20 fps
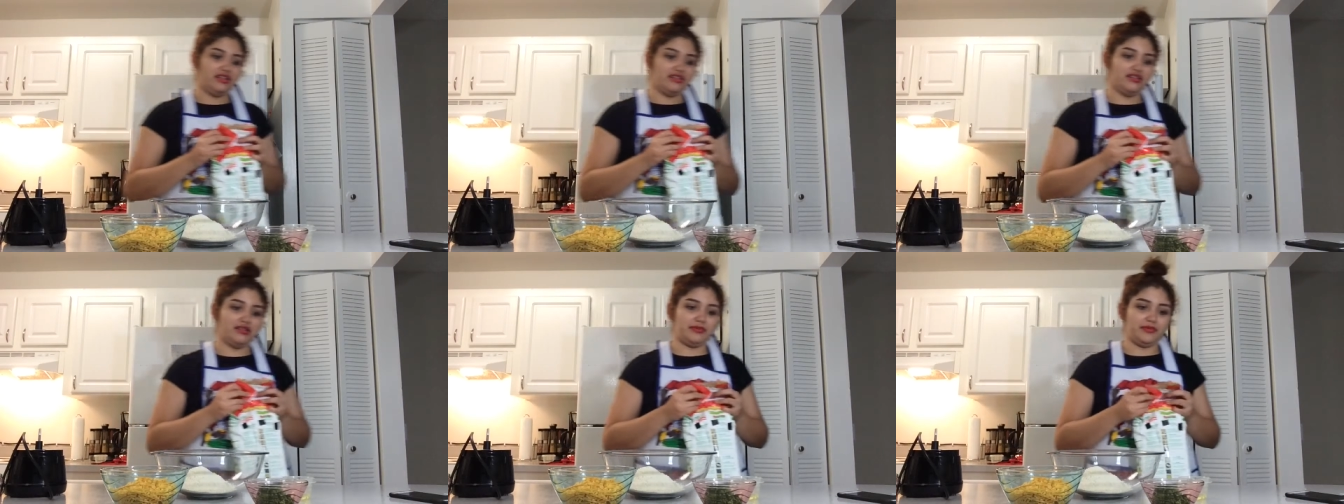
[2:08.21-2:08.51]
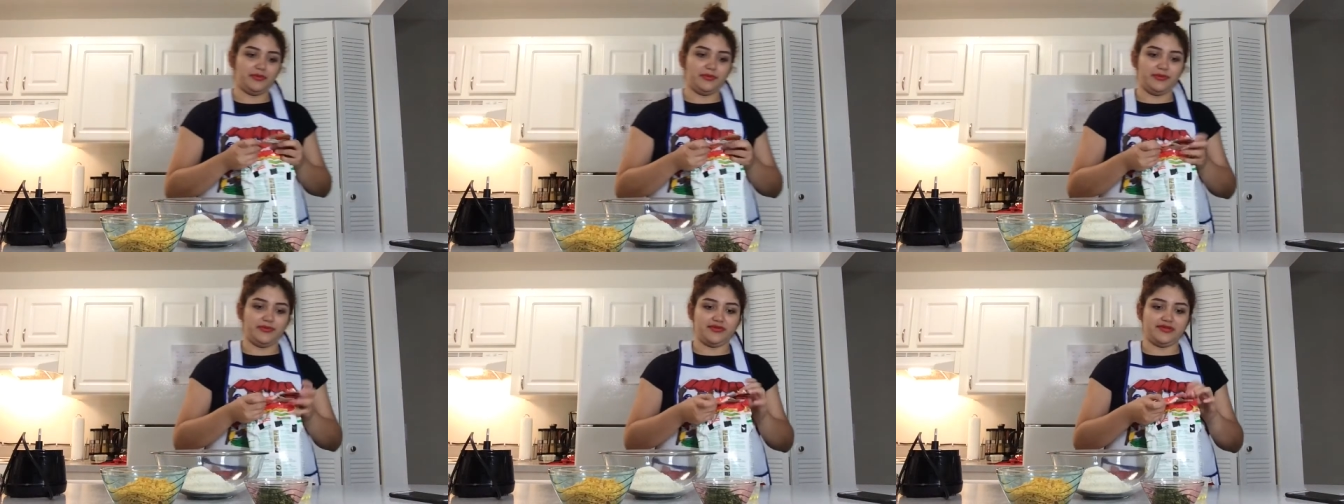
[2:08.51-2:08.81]
the
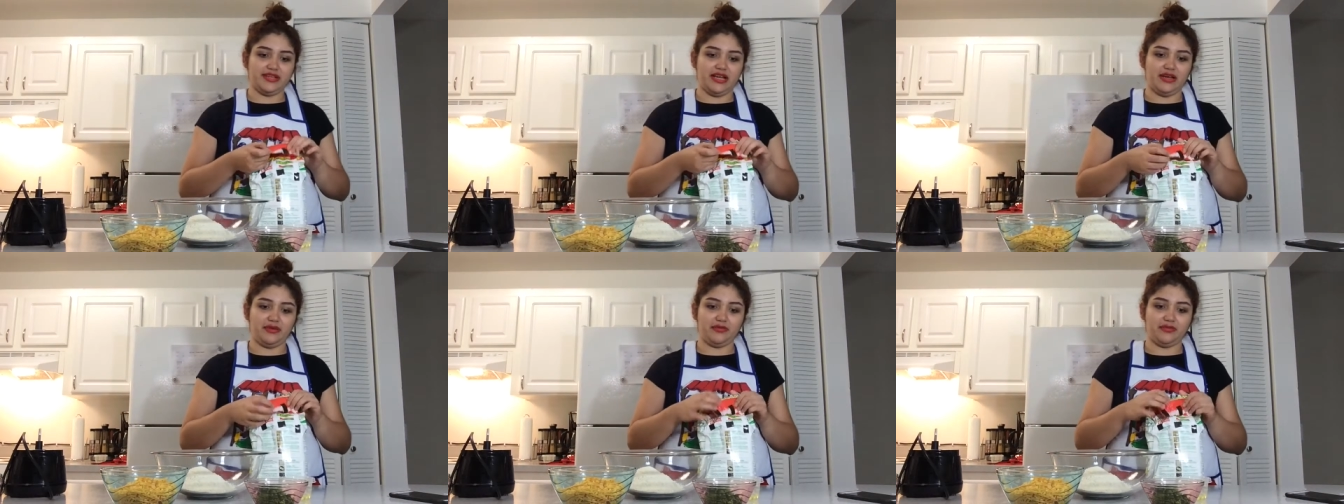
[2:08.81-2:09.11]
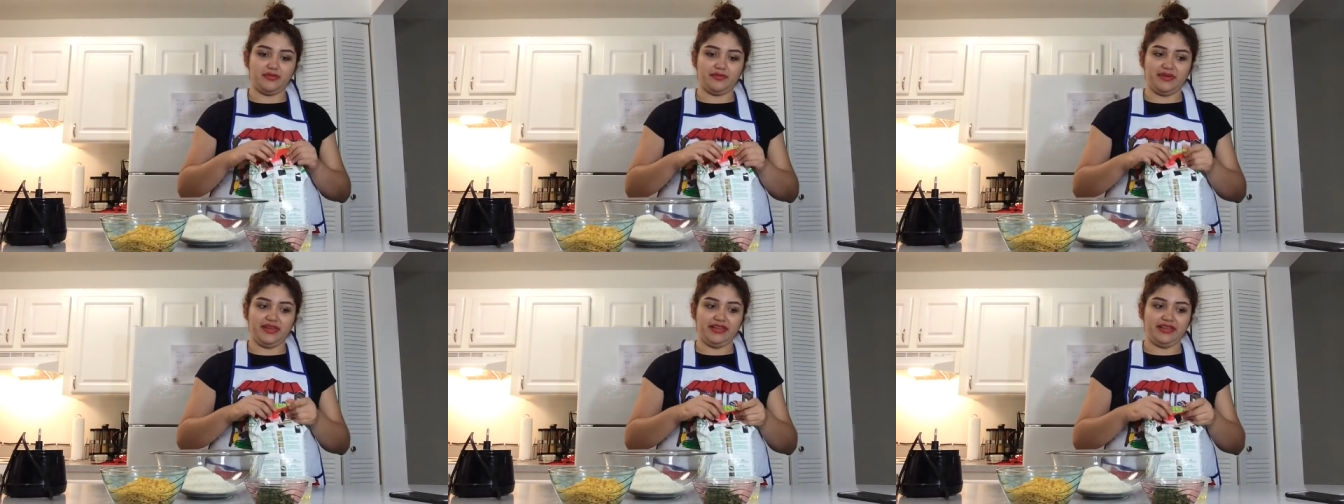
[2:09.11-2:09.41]
pupusa
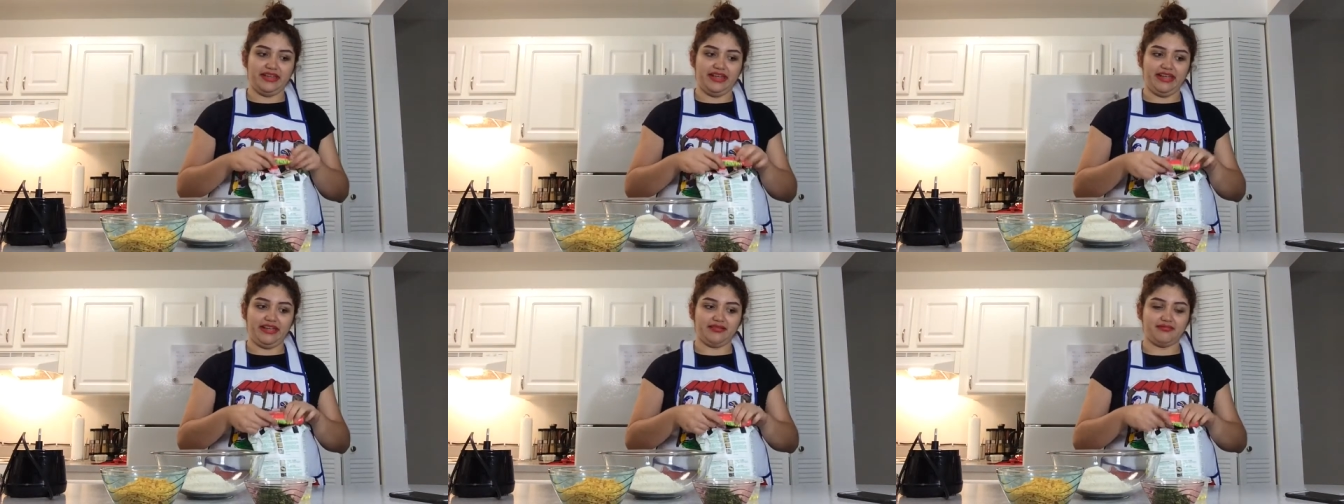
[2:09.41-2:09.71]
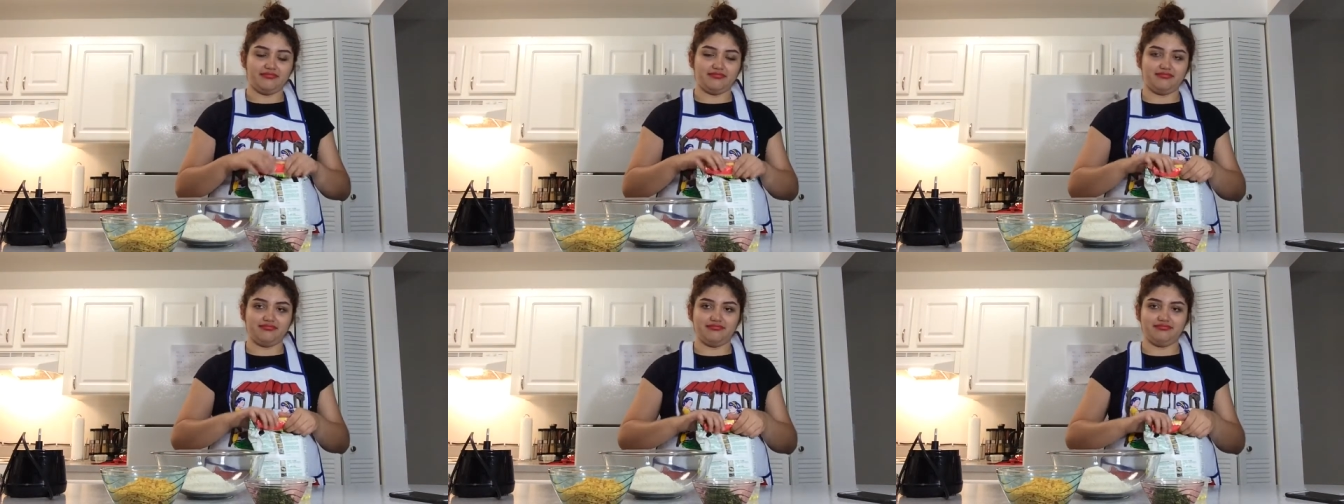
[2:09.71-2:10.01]
will be like
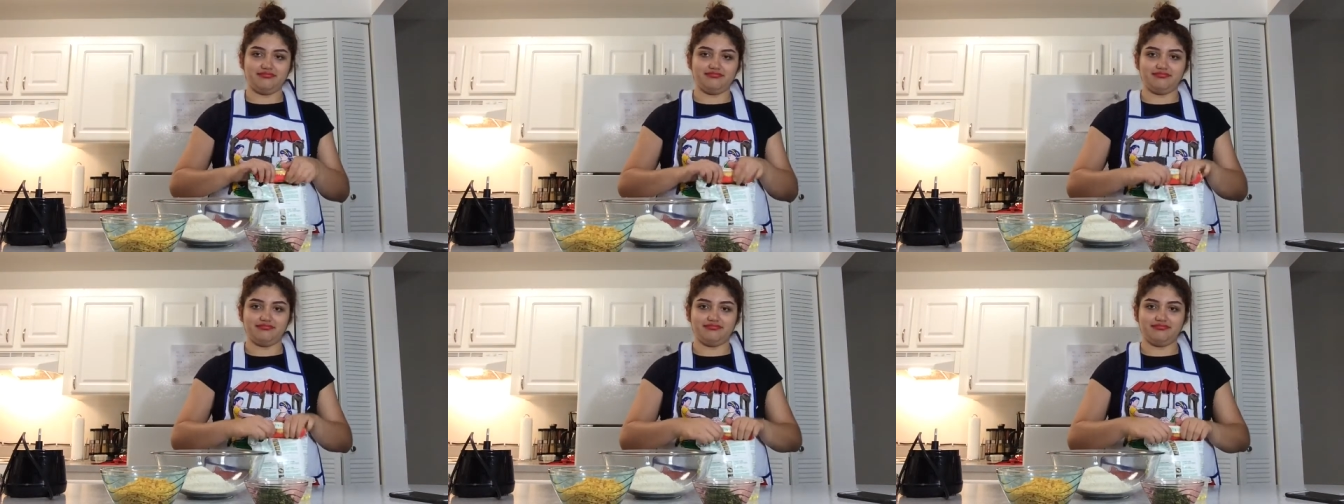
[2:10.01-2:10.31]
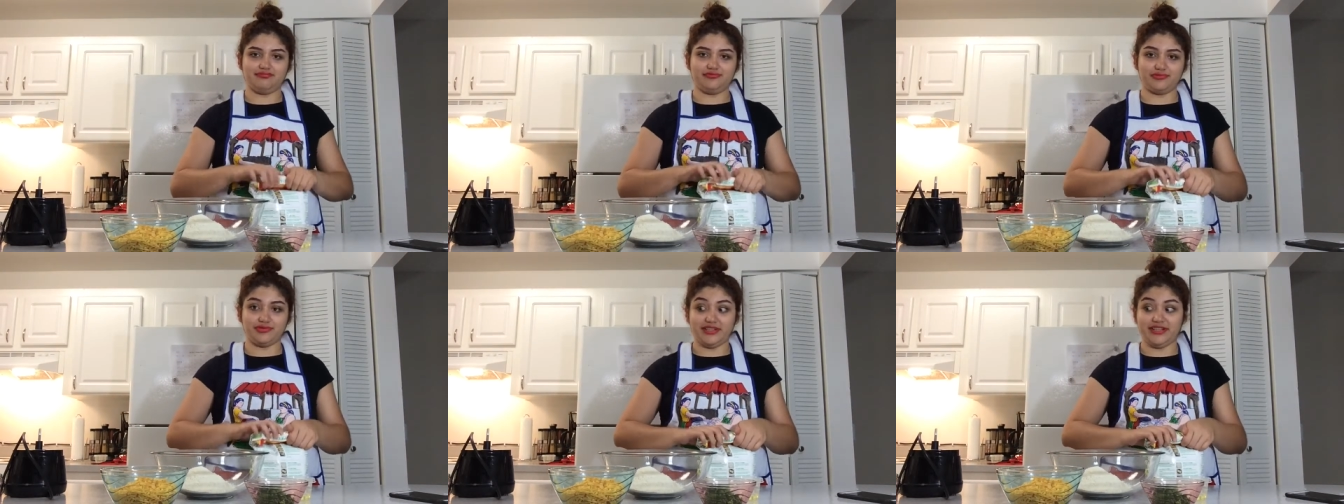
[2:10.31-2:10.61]

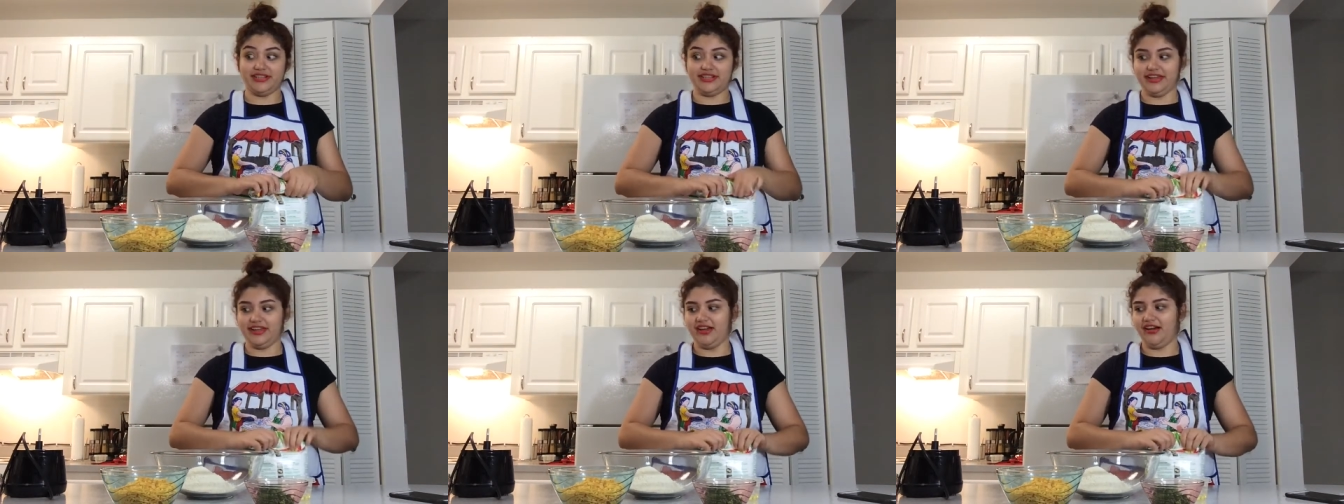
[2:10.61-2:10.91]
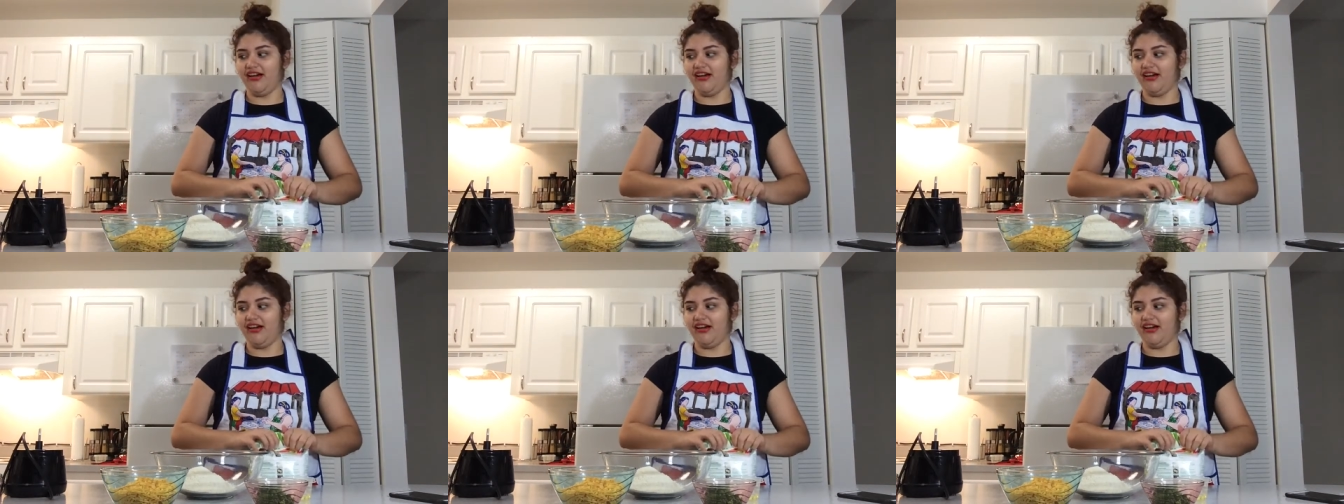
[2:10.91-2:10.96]
really